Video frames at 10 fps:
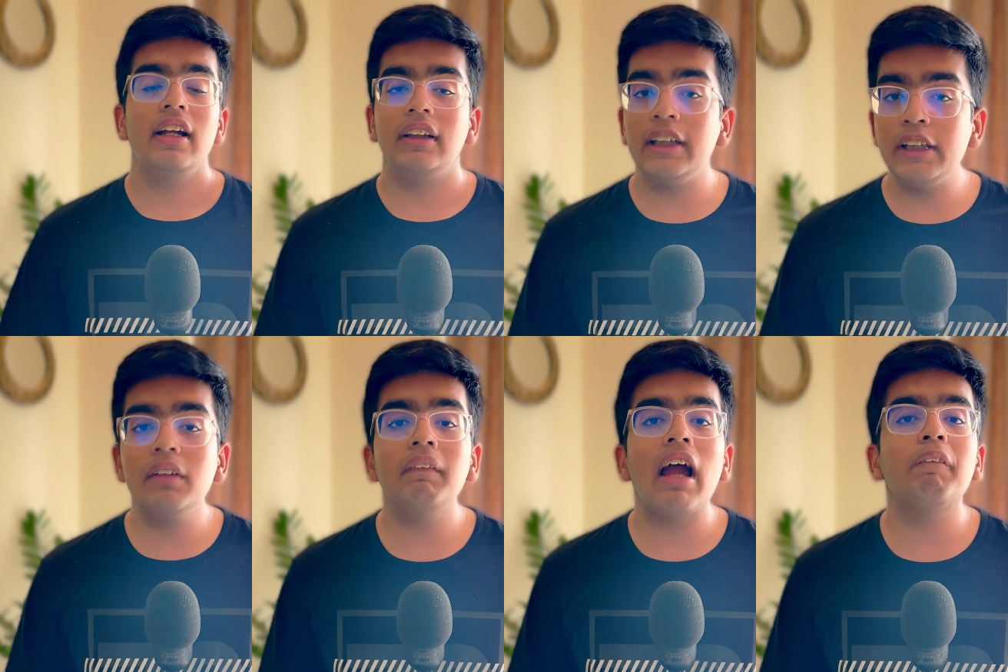The new
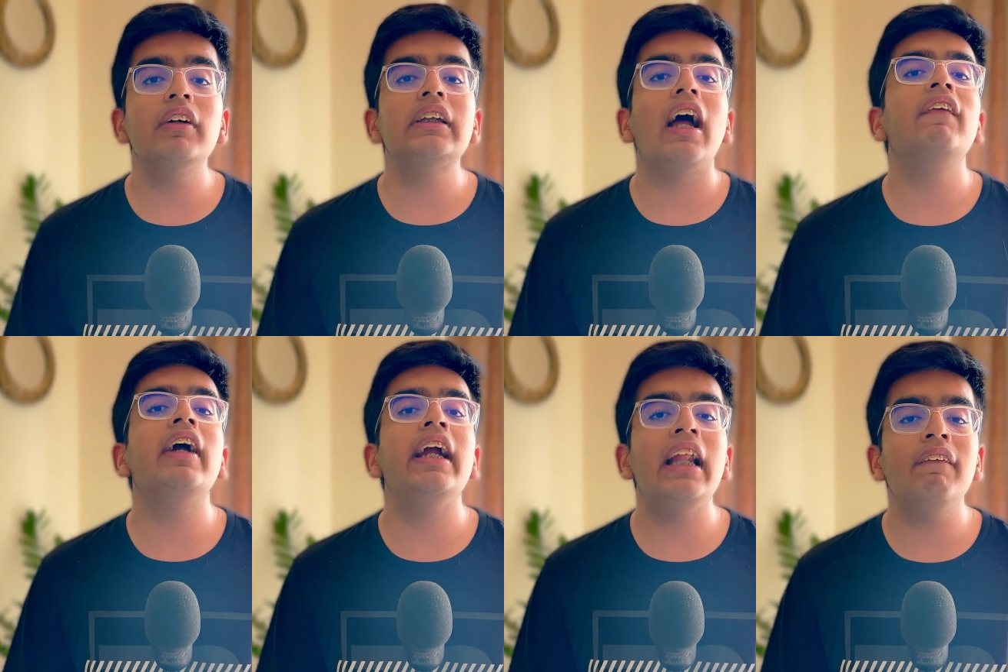MacBooks have a
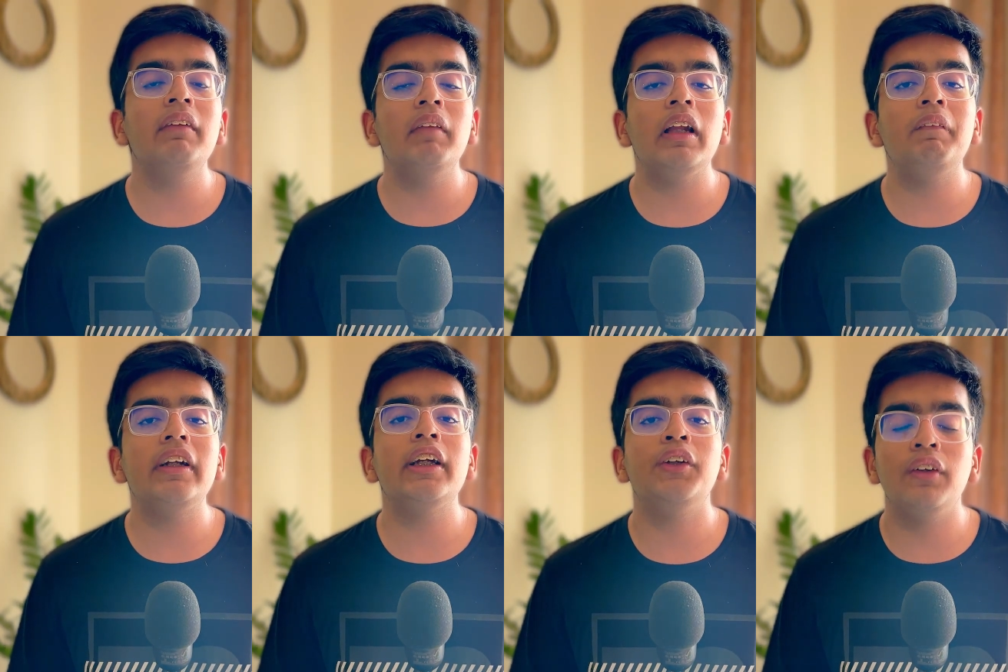
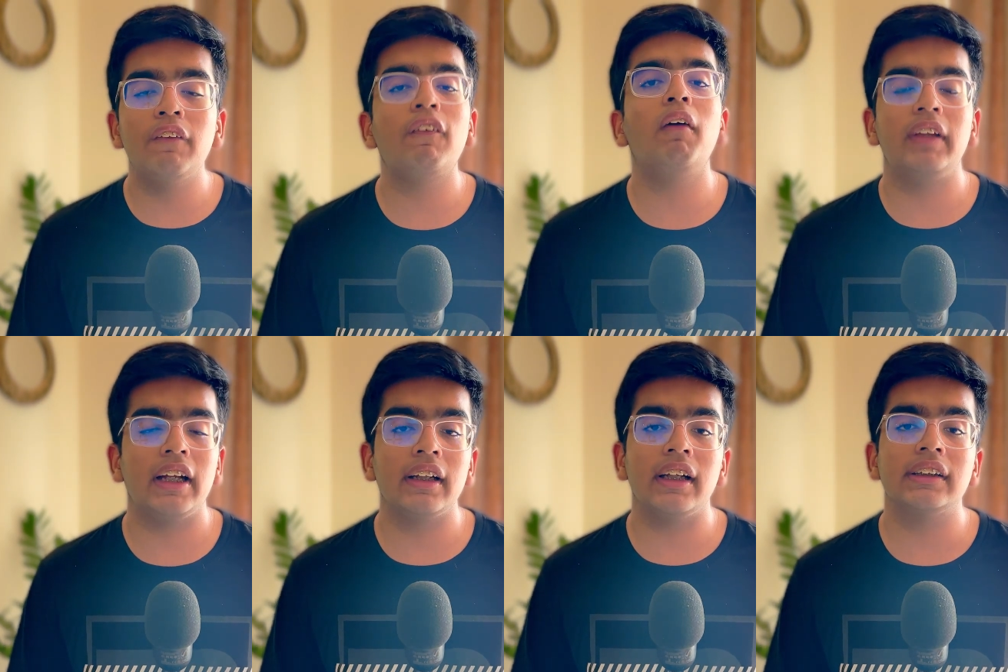11mm uniform
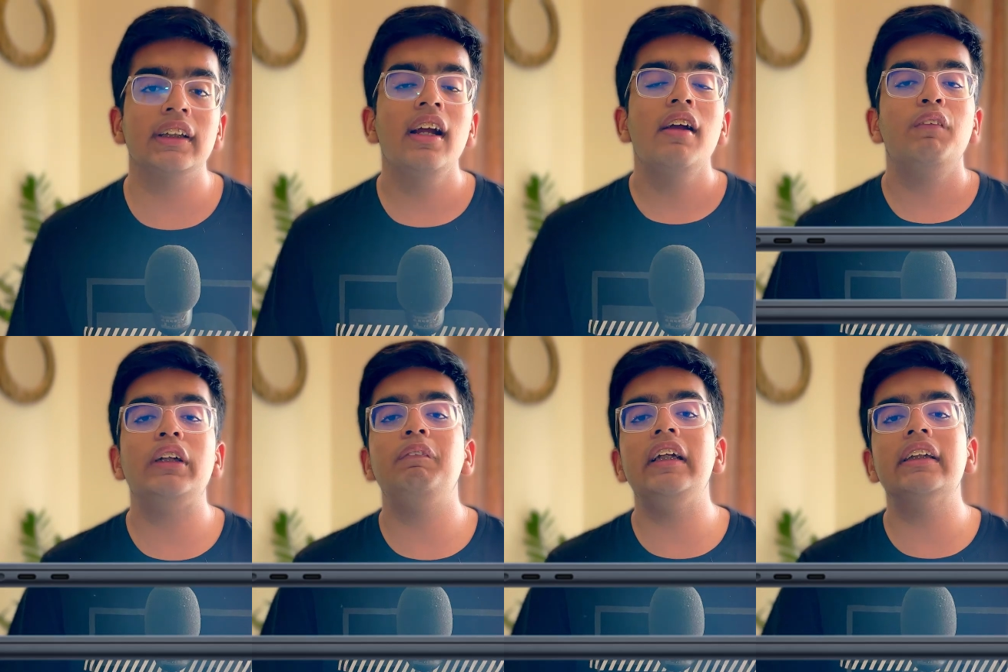thickness,
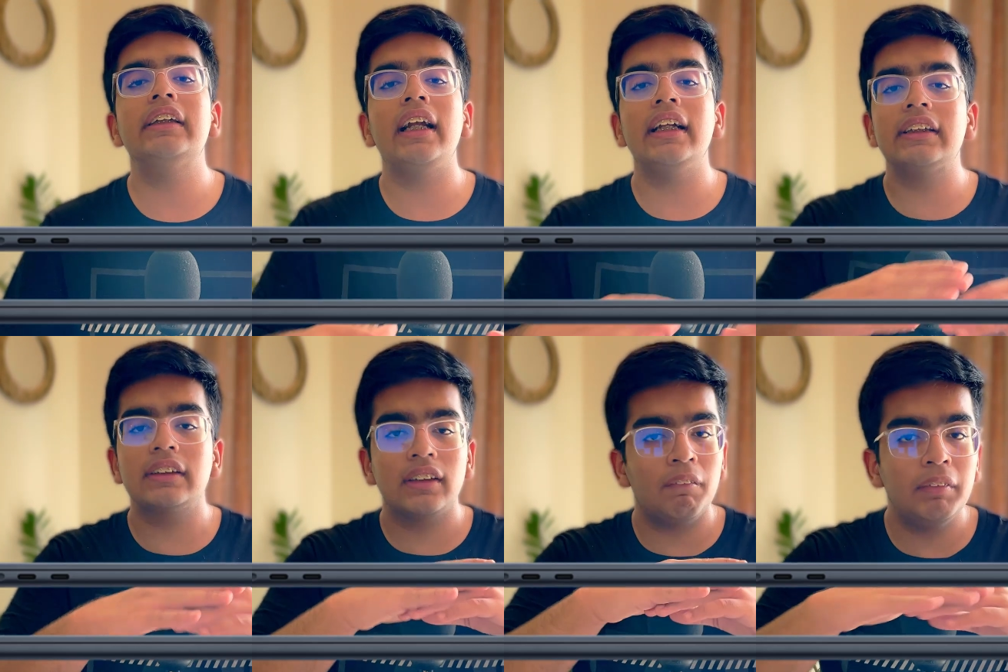which means that it's
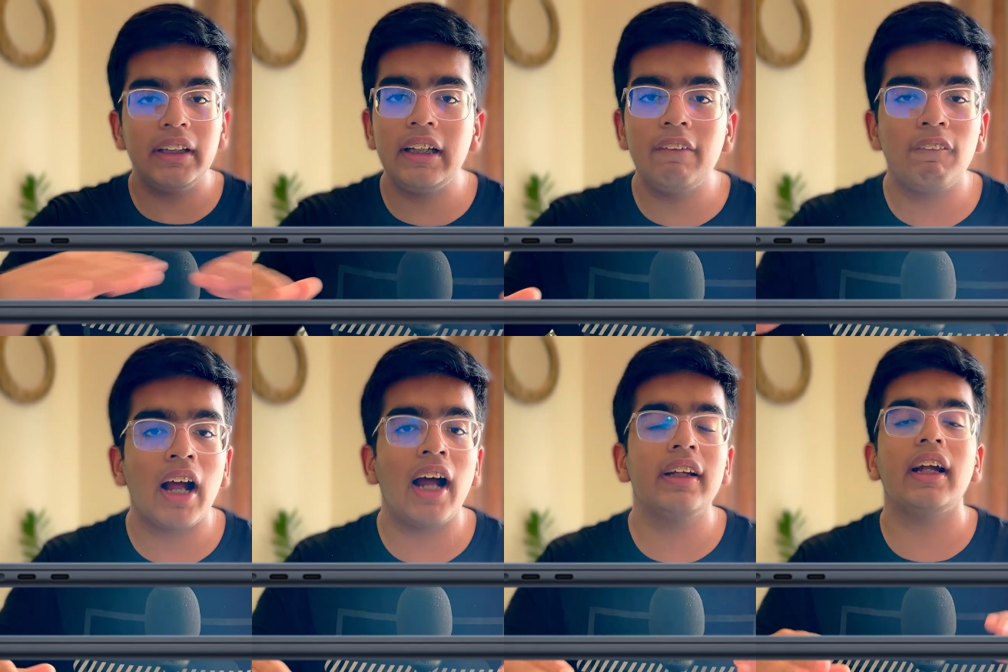completely
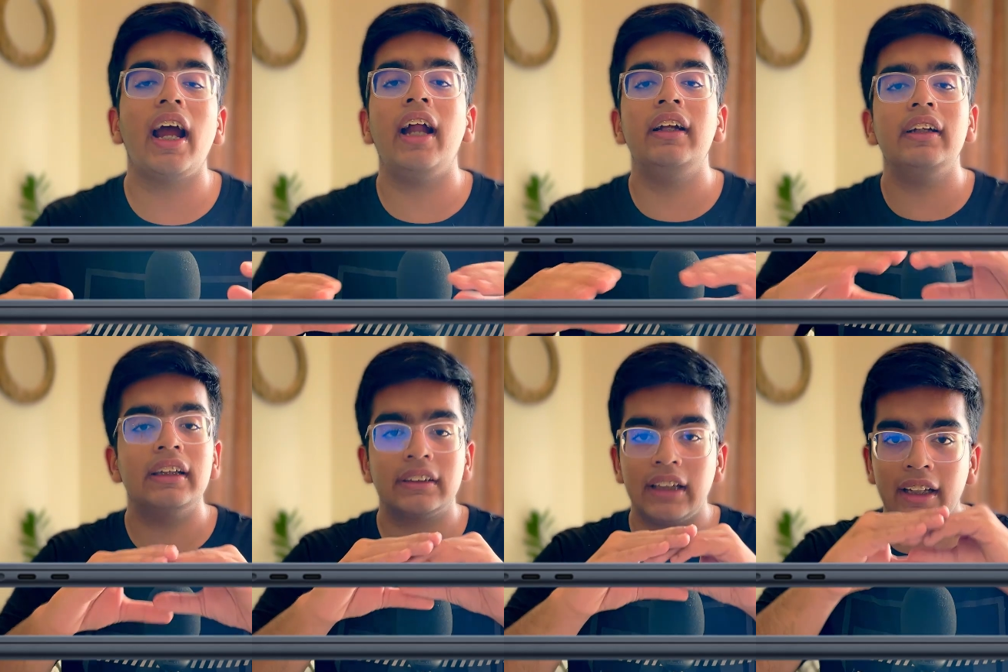flat and
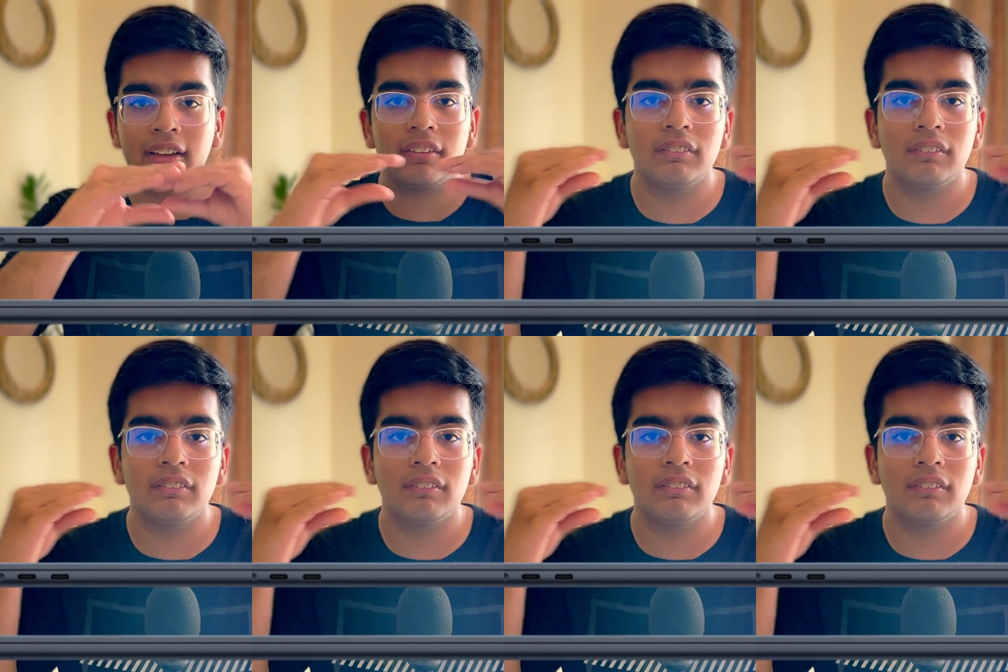it's like